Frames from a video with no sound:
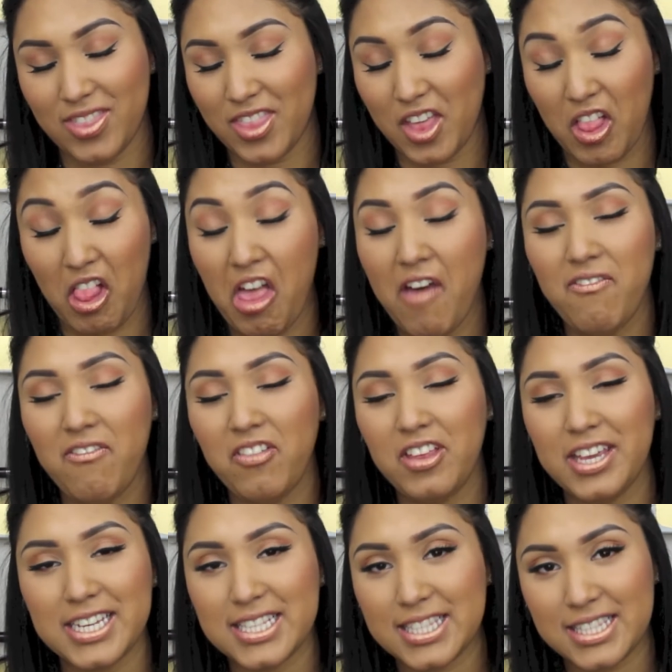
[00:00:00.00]
the
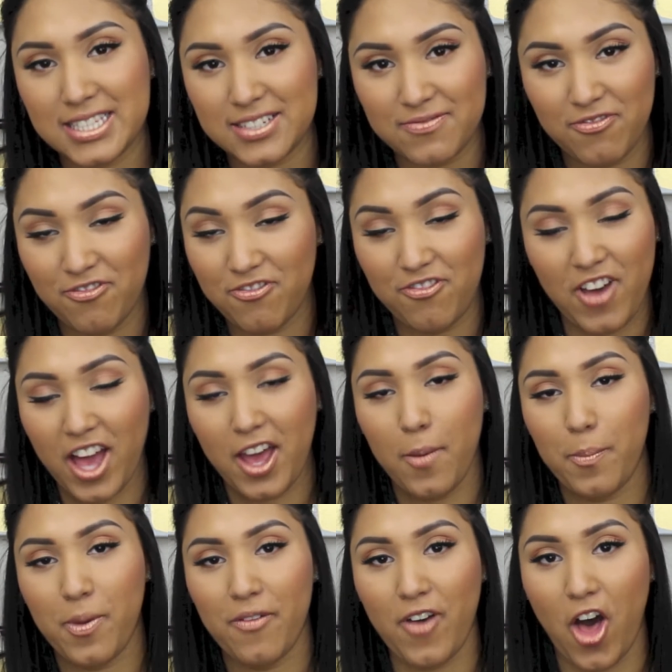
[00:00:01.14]
loveliest fuck
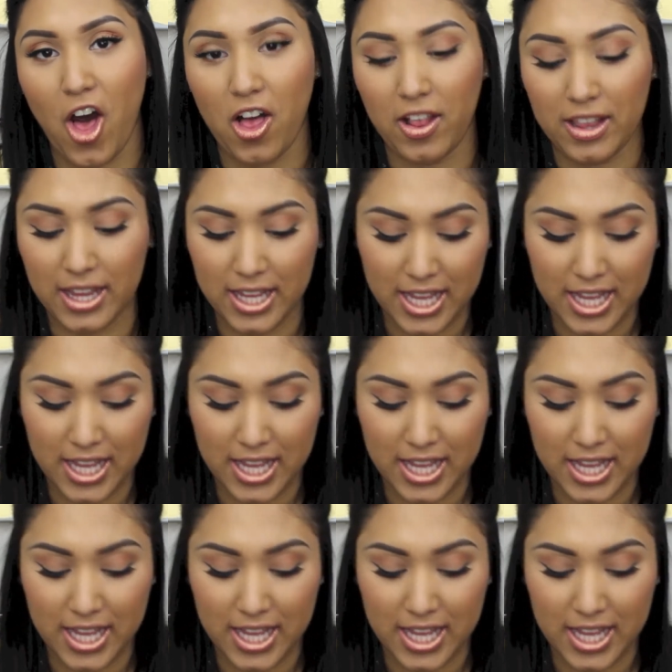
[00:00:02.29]
up of all